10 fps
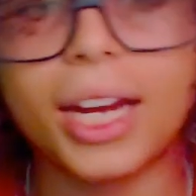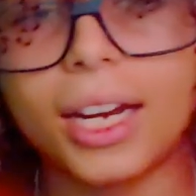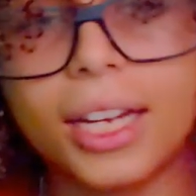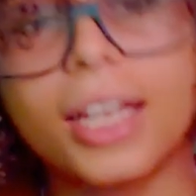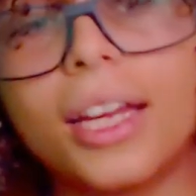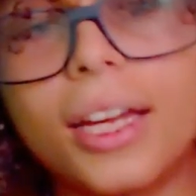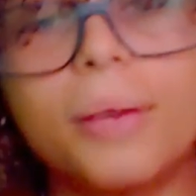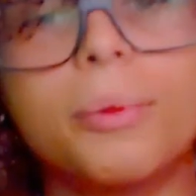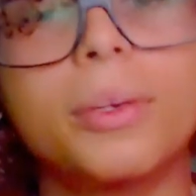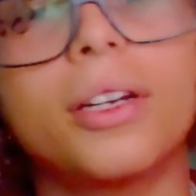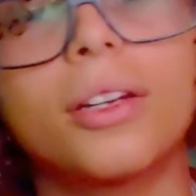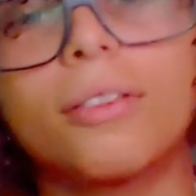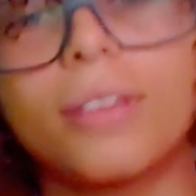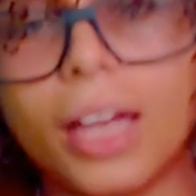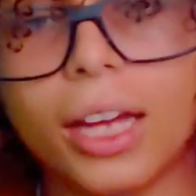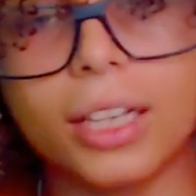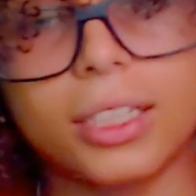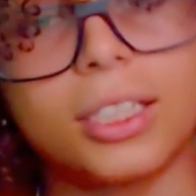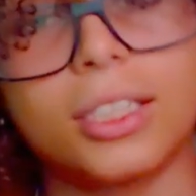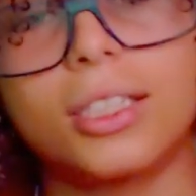at it again with another
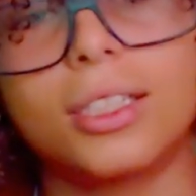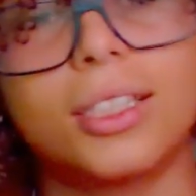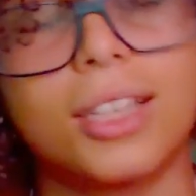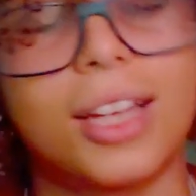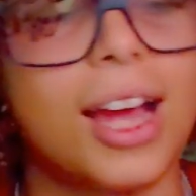reaction.